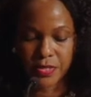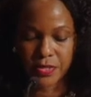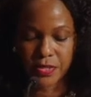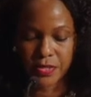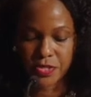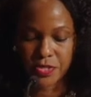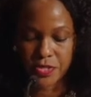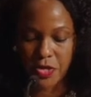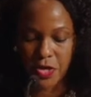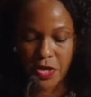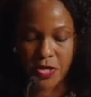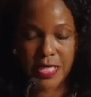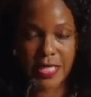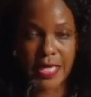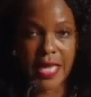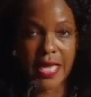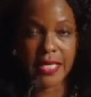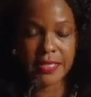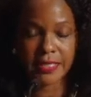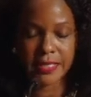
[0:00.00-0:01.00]
that started
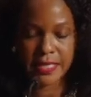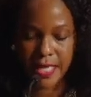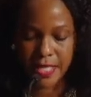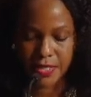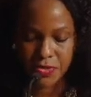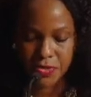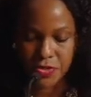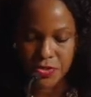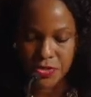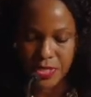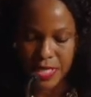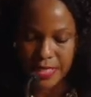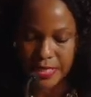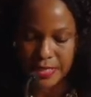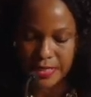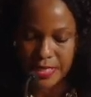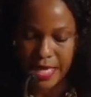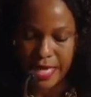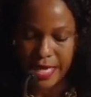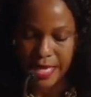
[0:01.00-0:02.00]
eight dancers at a
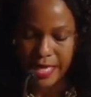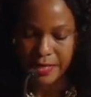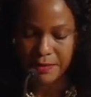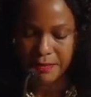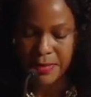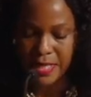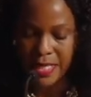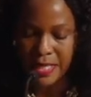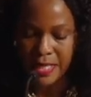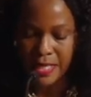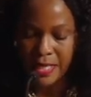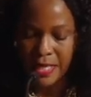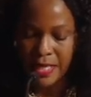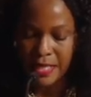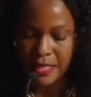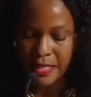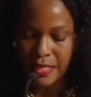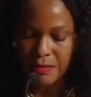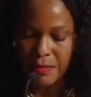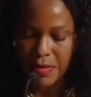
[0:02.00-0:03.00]
time,
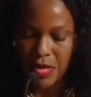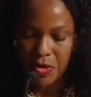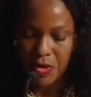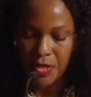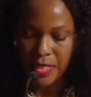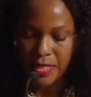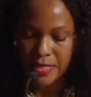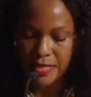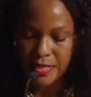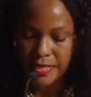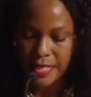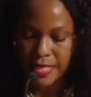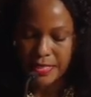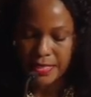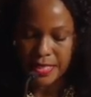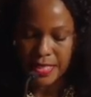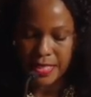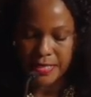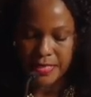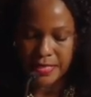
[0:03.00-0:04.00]
in the American set
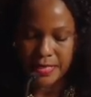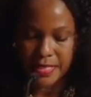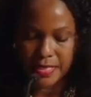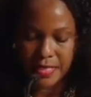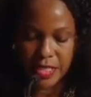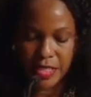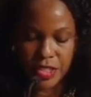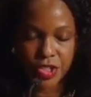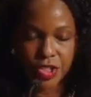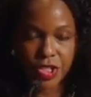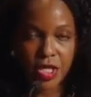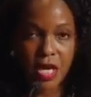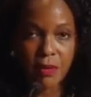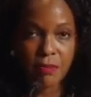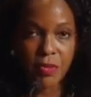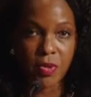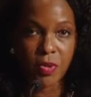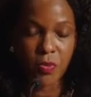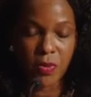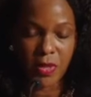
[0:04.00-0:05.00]
dances, each
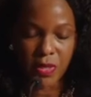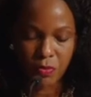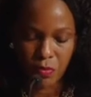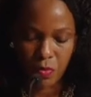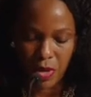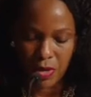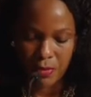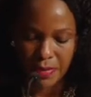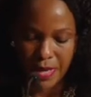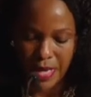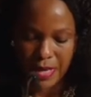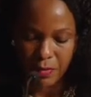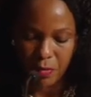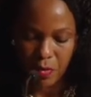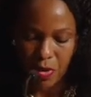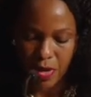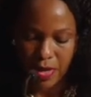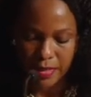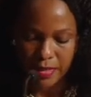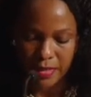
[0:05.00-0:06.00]
couple went one by
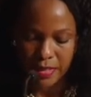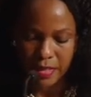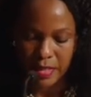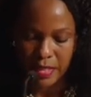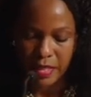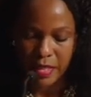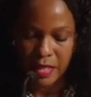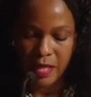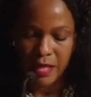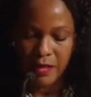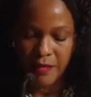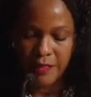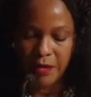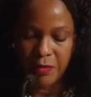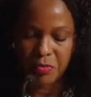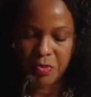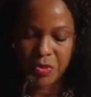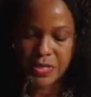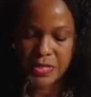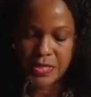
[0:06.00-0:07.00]
one. Their
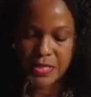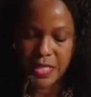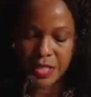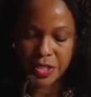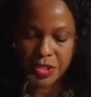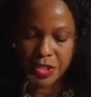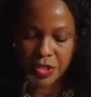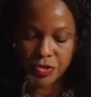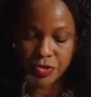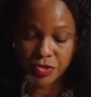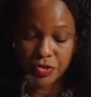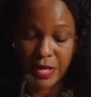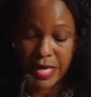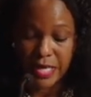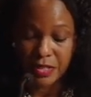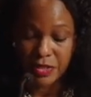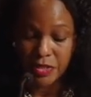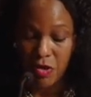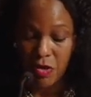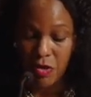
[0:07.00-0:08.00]
procession
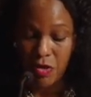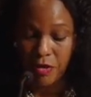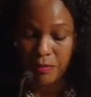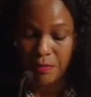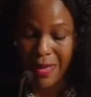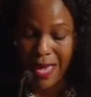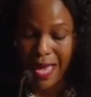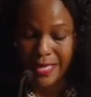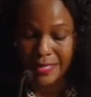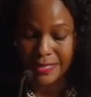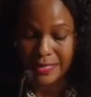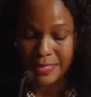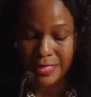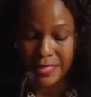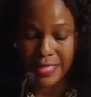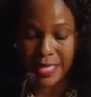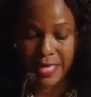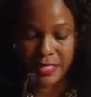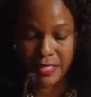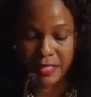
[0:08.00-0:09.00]
dragged on past the
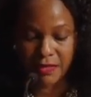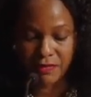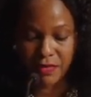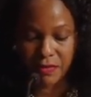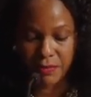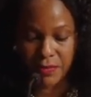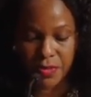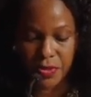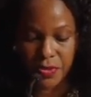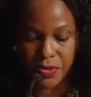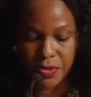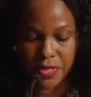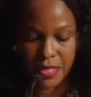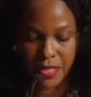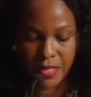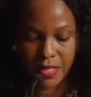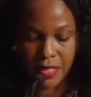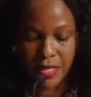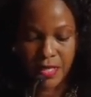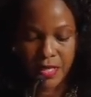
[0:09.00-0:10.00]
length of the
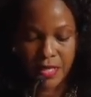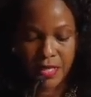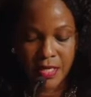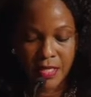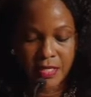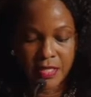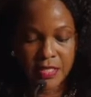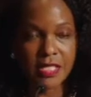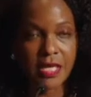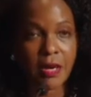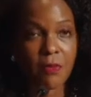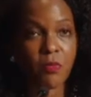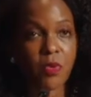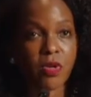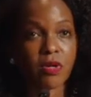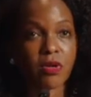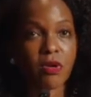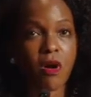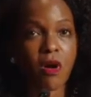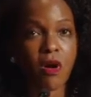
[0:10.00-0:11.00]
music.
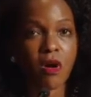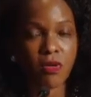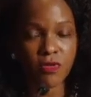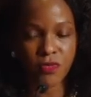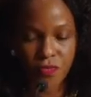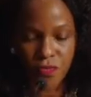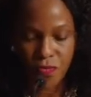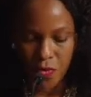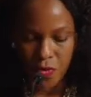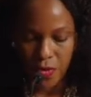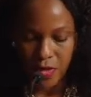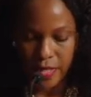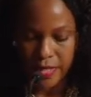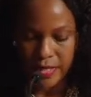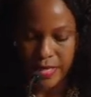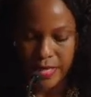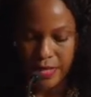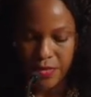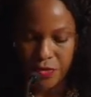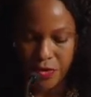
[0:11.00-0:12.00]
Someone called for
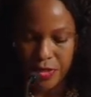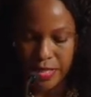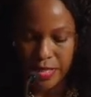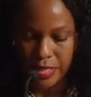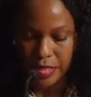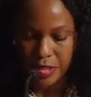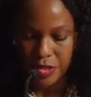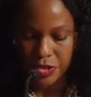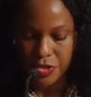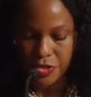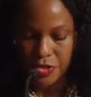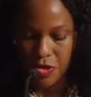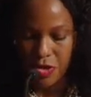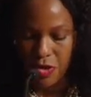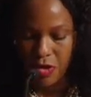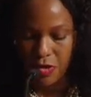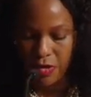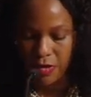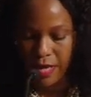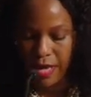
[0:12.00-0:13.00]
another English
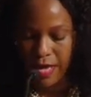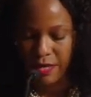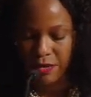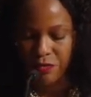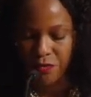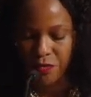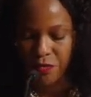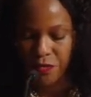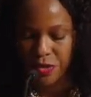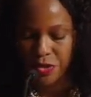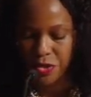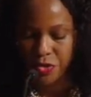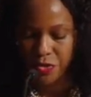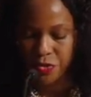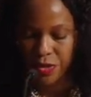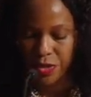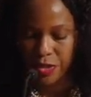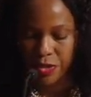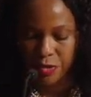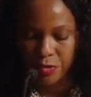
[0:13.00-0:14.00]
song, and a French
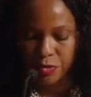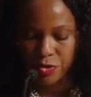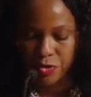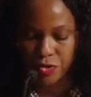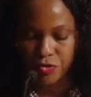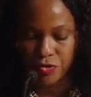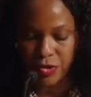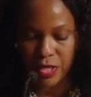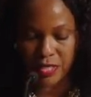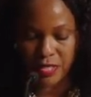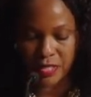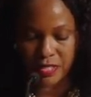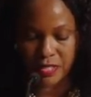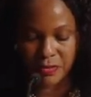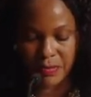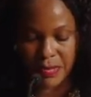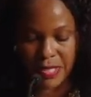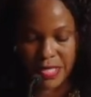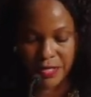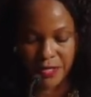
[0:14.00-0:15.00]
Creole struck the
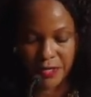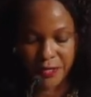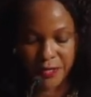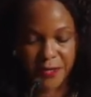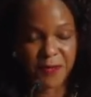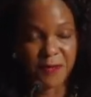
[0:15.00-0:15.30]
speaker.